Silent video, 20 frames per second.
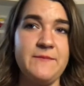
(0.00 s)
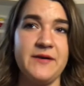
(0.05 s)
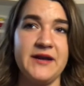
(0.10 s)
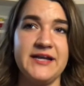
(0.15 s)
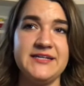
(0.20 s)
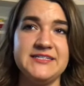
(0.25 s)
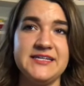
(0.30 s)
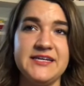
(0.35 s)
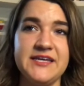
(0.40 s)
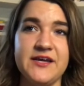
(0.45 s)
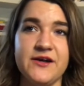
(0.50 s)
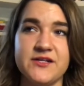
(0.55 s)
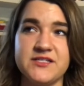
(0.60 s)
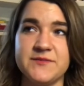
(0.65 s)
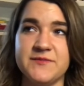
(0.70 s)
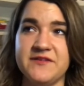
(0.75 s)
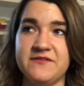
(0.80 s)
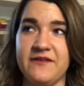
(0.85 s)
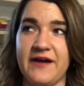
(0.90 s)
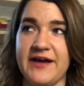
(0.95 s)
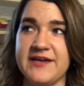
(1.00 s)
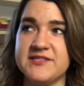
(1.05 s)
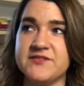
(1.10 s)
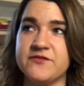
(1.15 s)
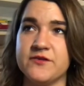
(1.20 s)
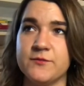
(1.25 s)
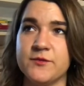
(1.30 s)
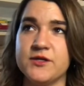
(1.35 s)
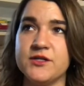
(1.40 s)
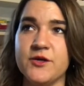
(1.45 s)
but I did hear some advice
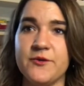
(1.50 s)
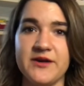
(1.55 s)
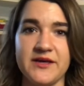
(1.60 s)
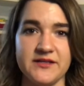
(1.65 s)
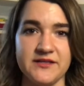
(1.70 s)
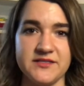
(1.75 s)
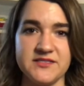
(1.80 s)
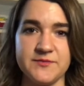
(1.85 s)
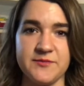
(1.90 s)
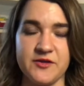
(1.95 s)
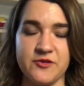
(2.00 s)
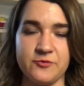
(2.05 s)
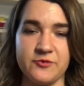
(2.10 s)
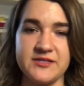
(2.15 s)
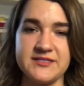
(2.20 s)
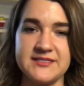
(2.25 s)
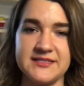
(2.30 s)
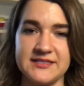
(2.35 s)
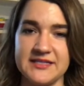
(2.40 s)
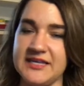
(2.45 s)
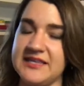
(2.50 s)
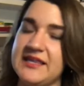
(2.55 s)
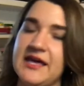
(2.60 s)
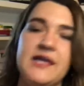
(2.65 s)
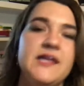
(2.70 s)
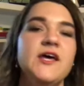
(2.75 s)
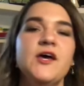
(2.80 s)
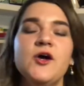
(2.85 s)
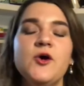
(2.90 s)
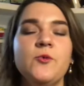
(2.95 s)
from Chloe Elizabeth recently
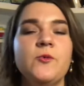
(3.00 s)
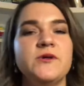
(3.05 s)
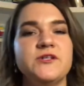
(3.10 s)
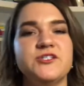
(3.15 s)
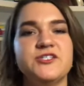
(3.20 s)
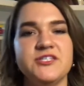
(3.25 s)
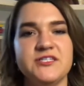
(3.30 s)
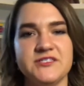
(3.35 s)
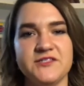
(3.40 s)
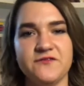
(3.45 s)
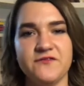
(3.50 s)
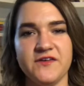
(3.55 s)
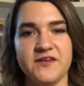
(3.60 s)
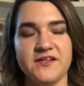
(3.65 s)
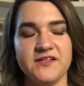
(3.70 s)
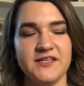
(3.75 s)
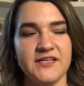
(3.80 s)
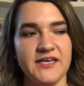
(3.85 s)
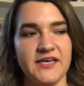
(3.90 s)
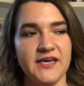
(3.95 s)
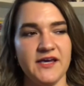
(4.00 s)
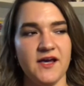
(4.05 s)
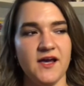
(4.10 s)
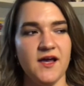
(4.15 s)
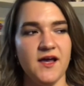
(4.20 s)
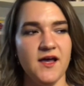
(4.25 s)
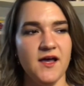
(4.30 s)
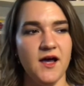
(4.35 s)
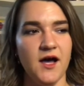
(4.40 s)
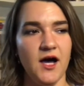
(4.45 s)
that when she's feeling
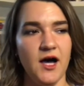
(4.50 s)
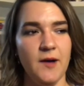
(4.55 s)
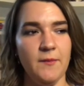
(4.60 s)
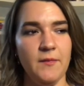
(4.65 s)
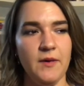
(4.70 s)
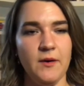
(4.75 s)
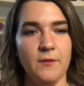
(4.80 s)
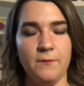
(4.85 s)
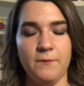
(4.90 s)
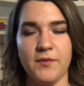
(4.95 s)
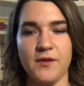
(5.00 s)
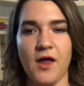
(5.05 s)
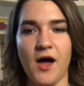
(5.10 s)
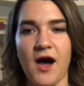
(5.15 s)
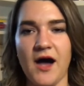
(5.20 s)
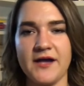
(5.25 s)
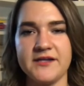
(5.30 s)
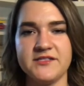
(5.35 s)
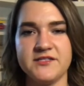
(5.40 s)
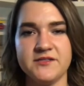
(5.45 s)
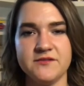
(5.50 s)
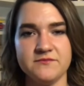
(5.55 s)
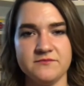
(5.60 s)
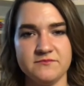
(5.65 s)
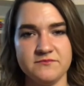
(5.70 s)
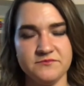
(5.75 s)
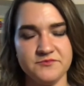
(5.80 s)
um, blocked